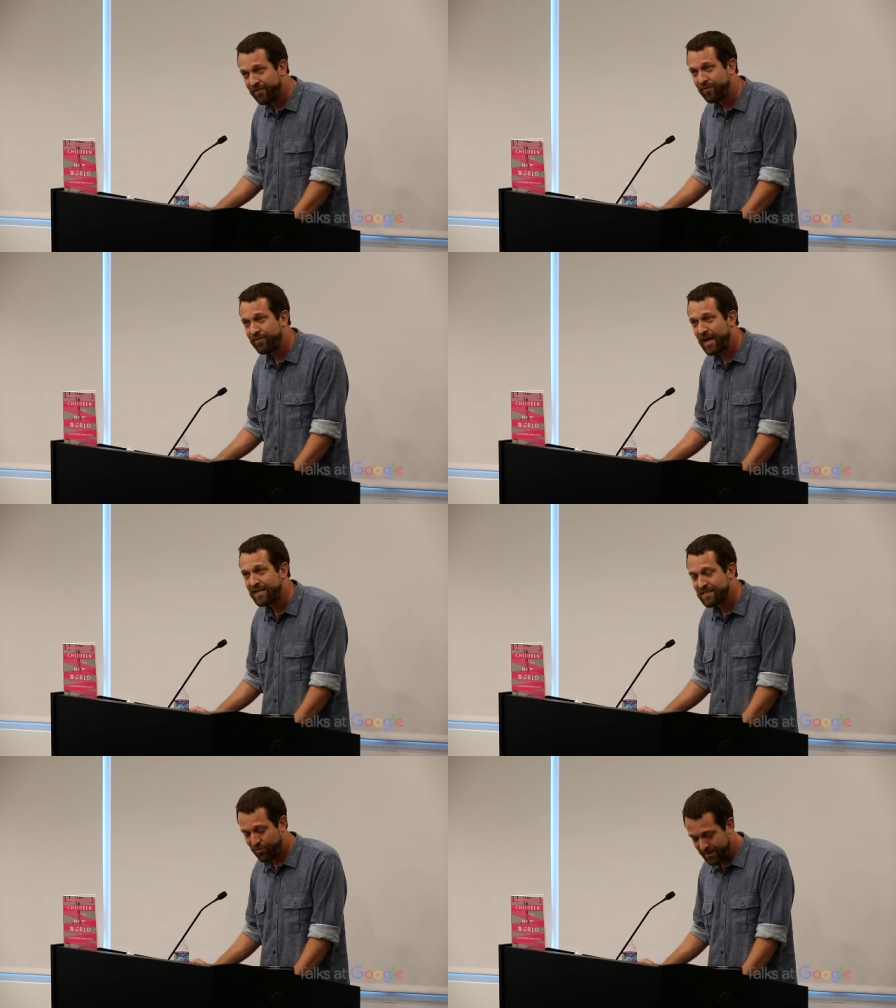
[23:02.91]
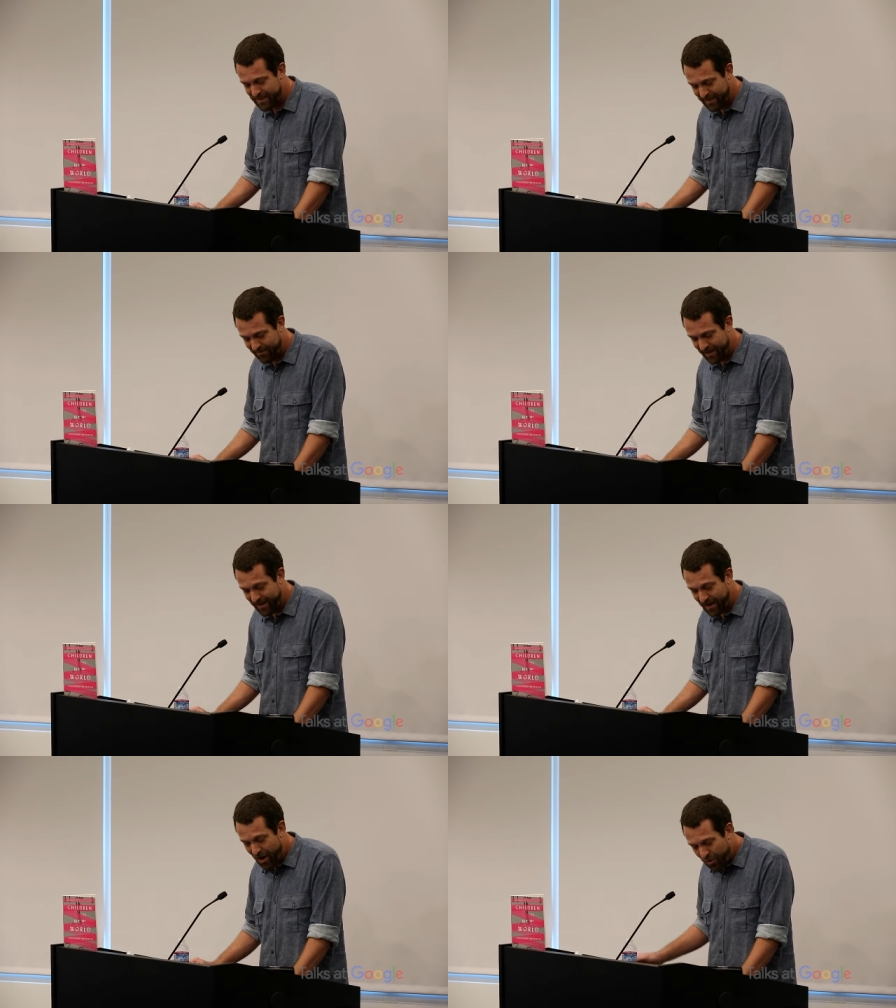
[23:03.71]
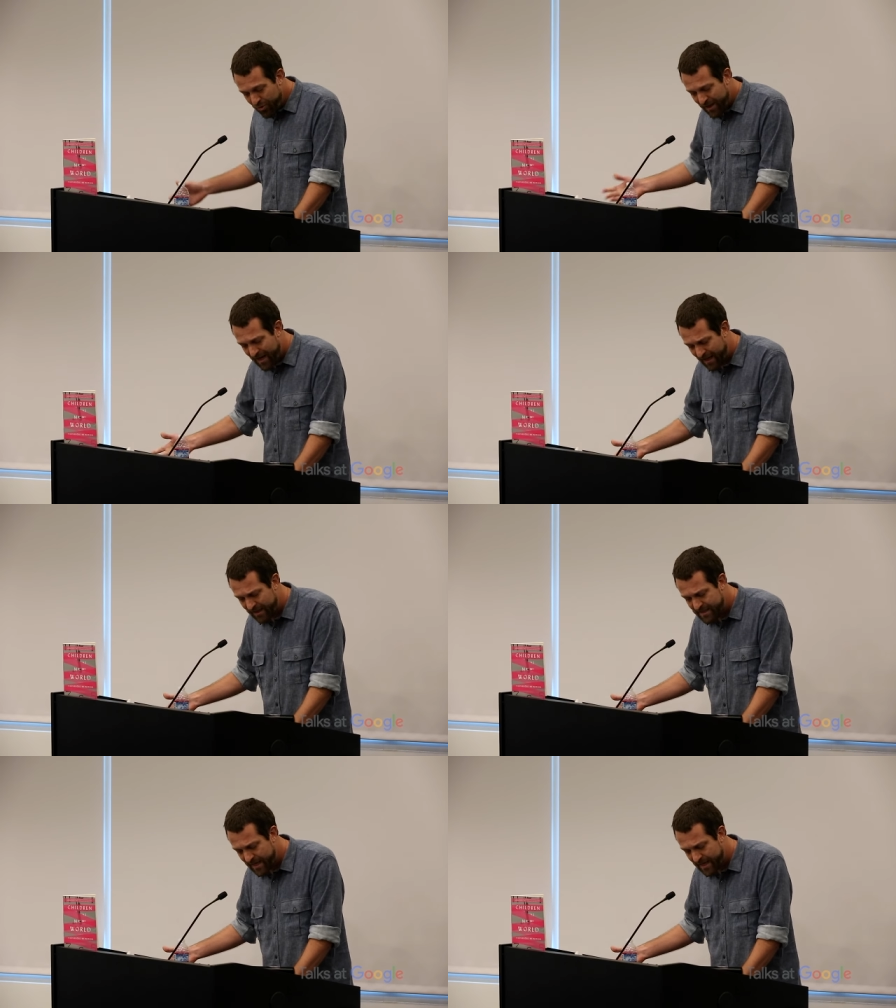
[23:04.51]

of a flat screen TV. Who the hell is